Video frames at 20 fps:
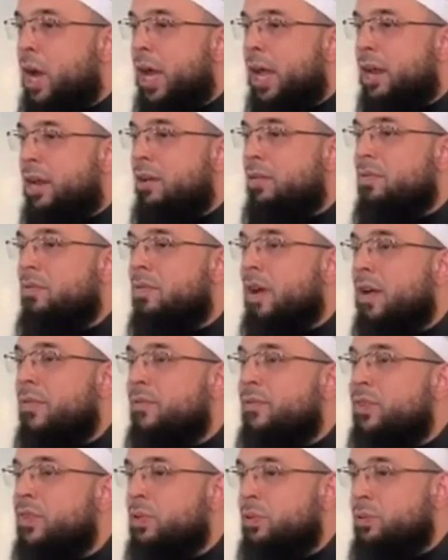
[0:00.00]
what?
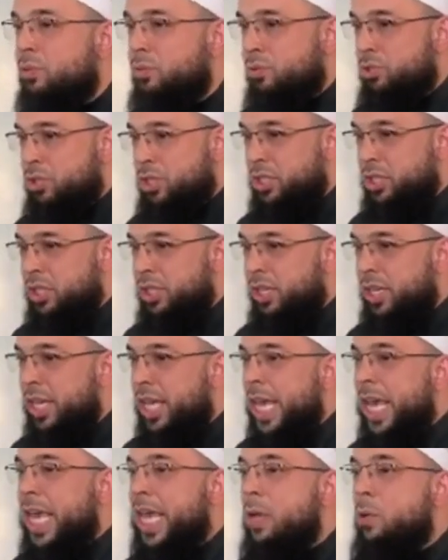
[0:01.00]
Refuge.
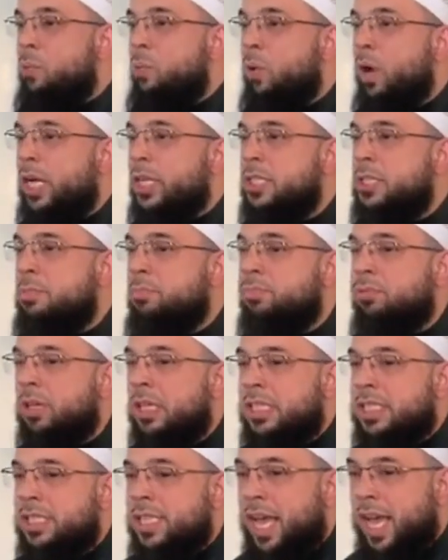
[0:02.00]
He wants
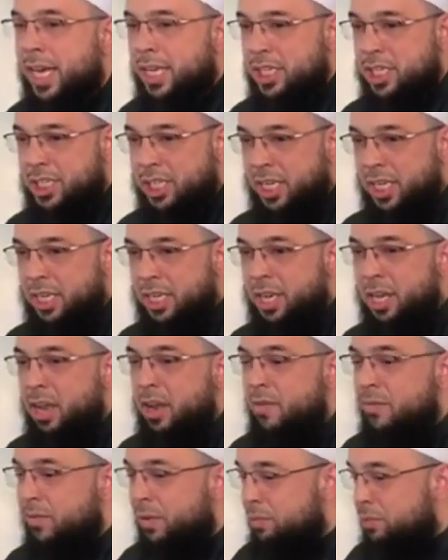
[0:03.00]
protection
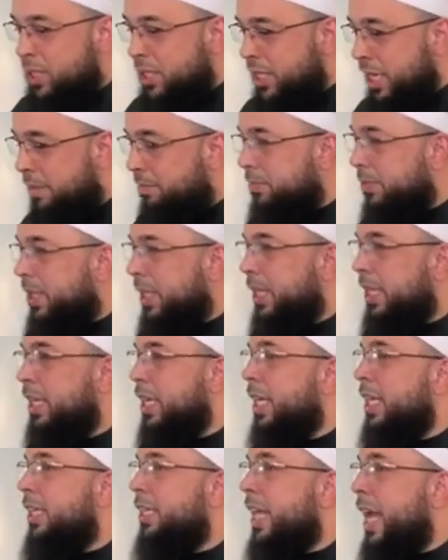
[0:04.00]
from
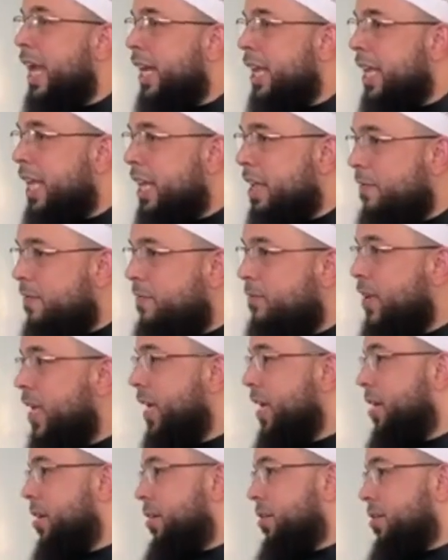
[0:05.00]
something that he
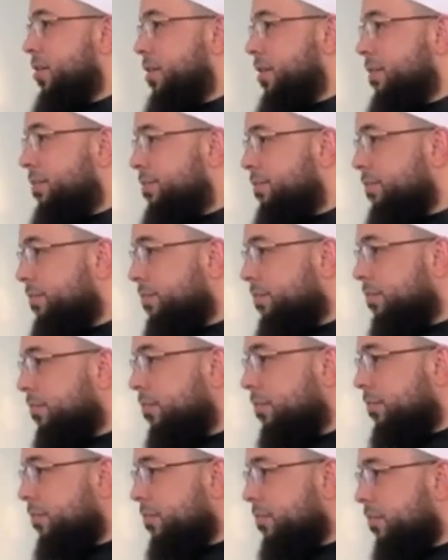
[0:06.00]
fears.
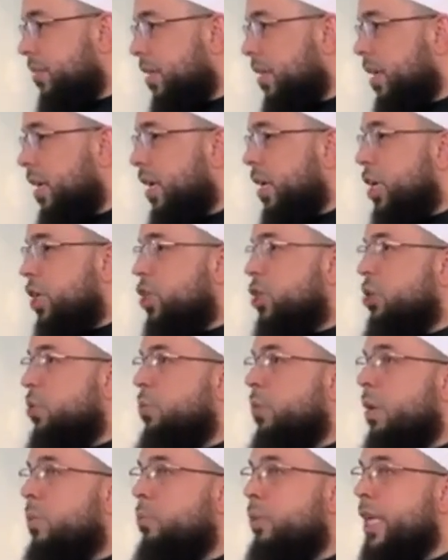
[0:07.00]
So
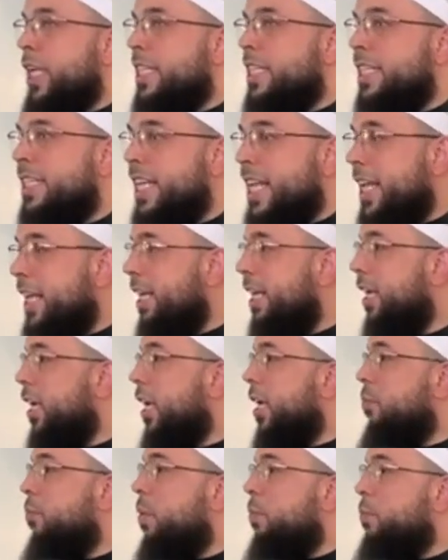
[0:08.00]
when we seek,
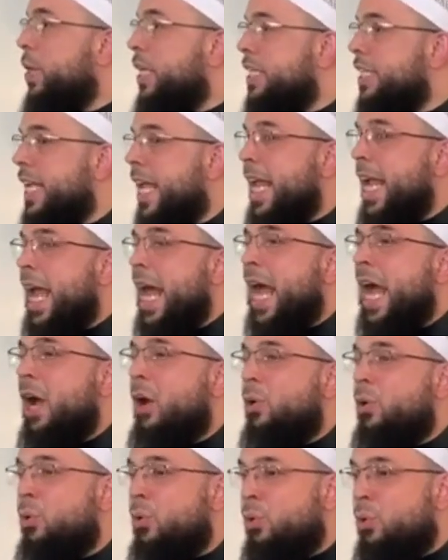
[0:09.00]
when we say,
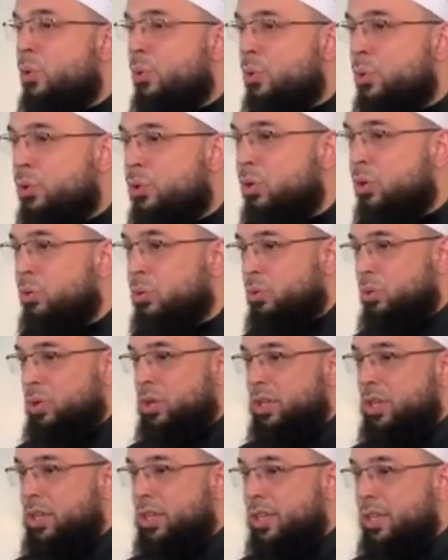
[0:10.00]

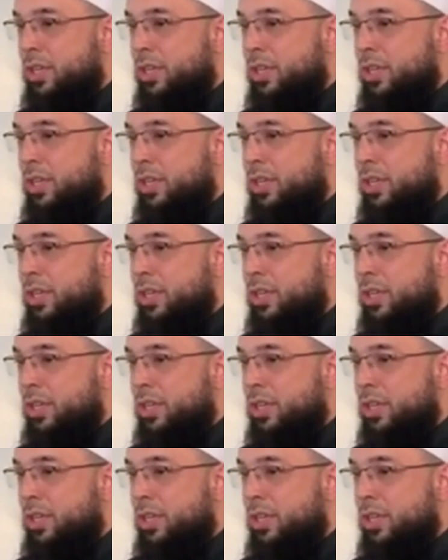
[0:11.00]
A'udhu